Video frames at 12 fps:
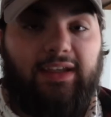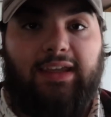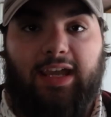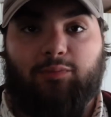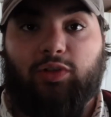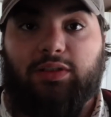
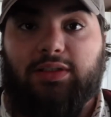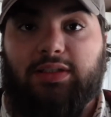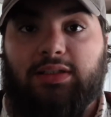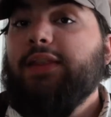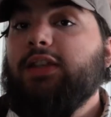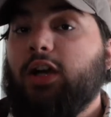cameras.
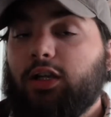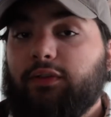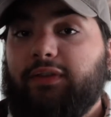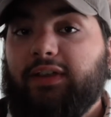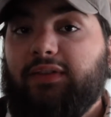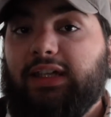The
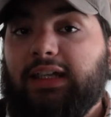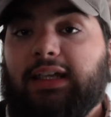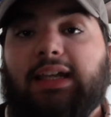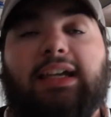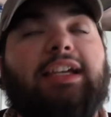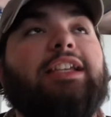R50
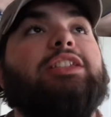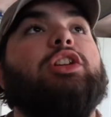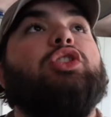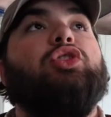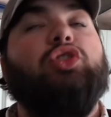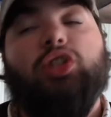is
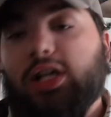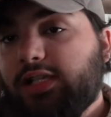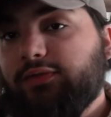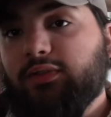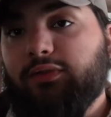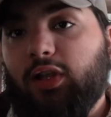just
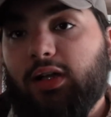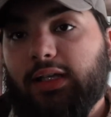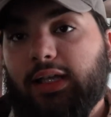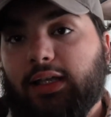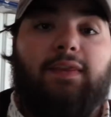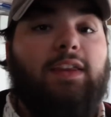for
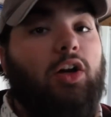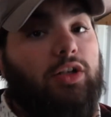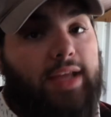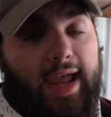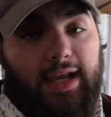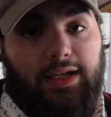vlogging. The
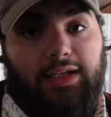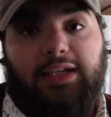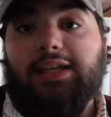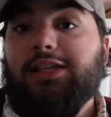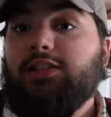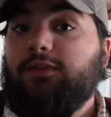R10
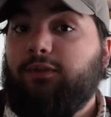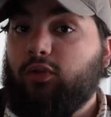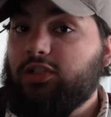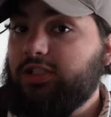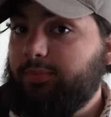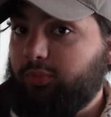is for
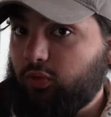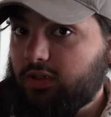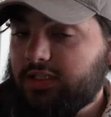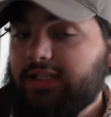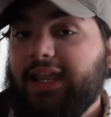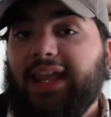
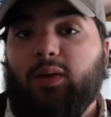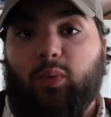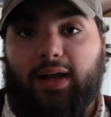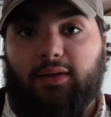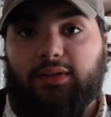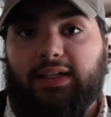sports and
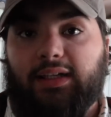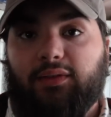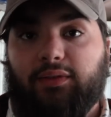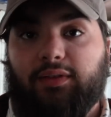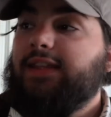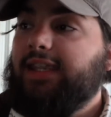
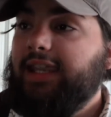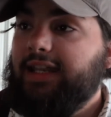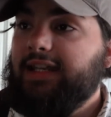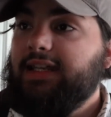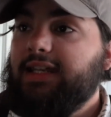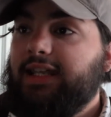wildlife. The
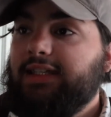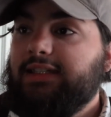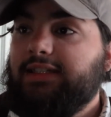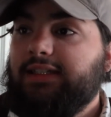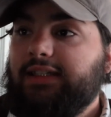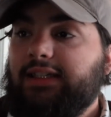Canon
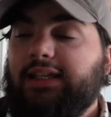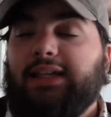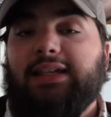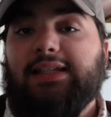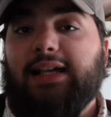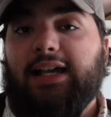90D
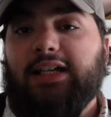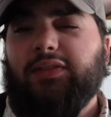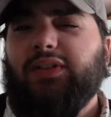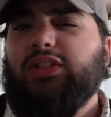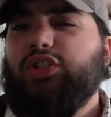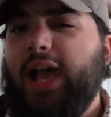is kind of
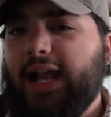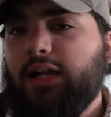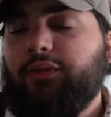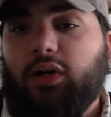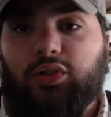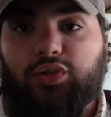a jack of
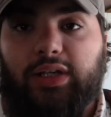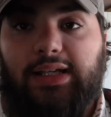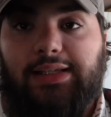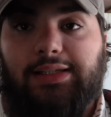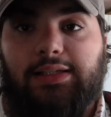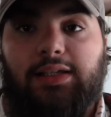all
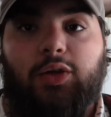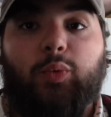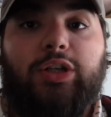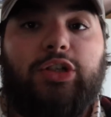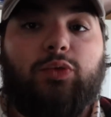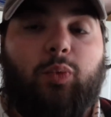trades,
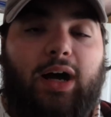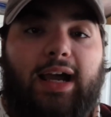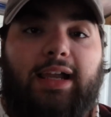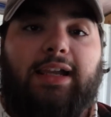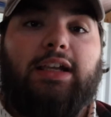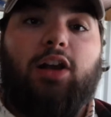which is
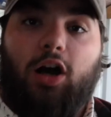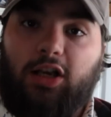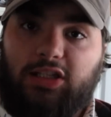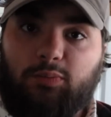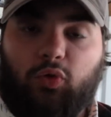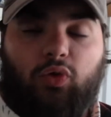why it
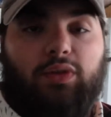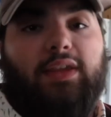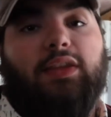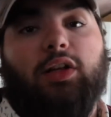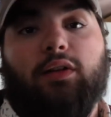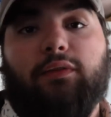costs more than
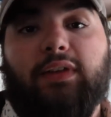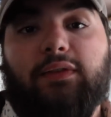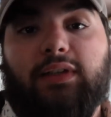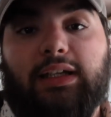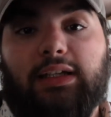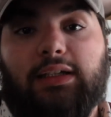the
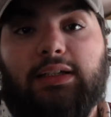R50,